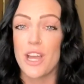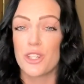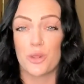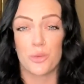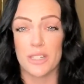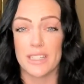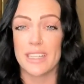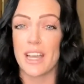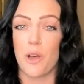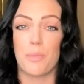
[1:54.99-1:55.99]
to really
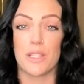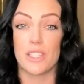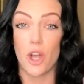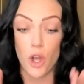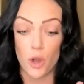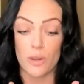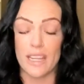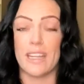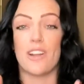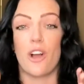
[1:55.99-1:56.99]
help us hone
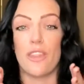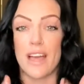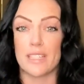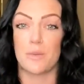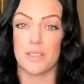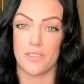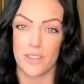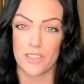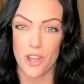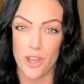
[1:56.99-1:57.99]
in on that
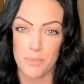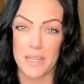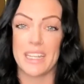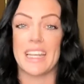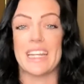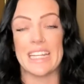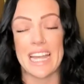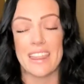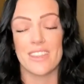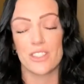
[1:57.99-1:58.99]
specific topic. And
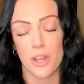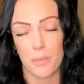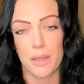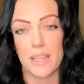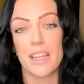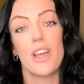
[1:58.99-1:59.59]
again, the topic